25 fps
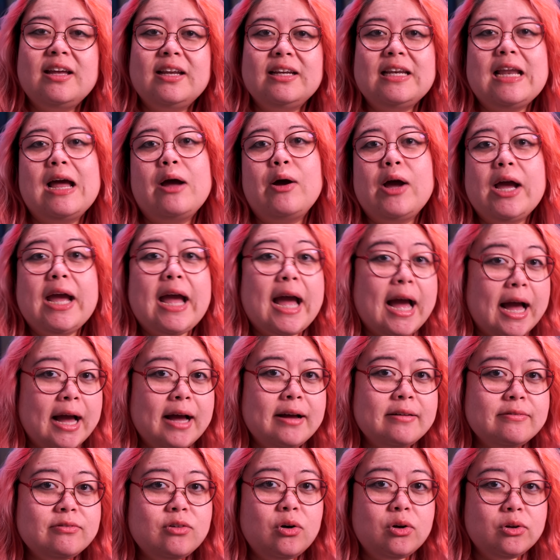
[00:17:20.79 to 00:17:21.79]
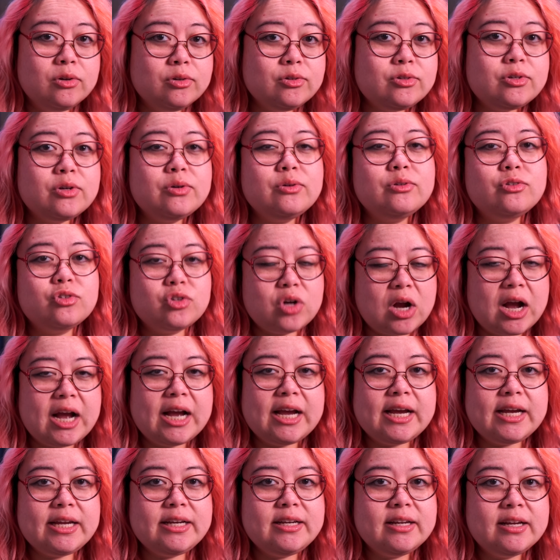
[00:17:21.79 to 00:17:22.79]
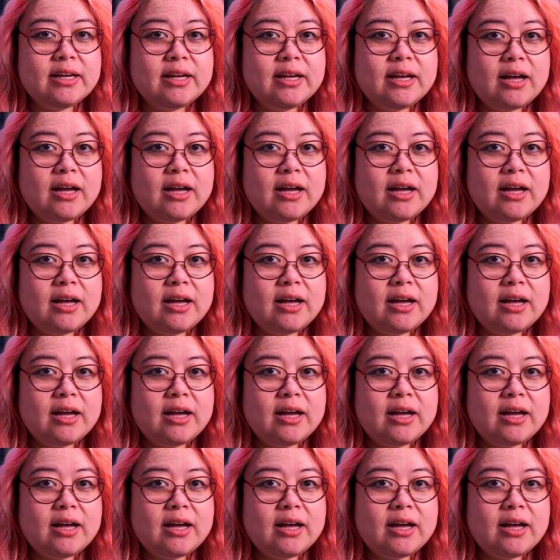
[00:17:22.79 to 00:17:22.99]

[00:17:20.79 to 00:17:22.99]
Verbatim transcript: Now, I have also tried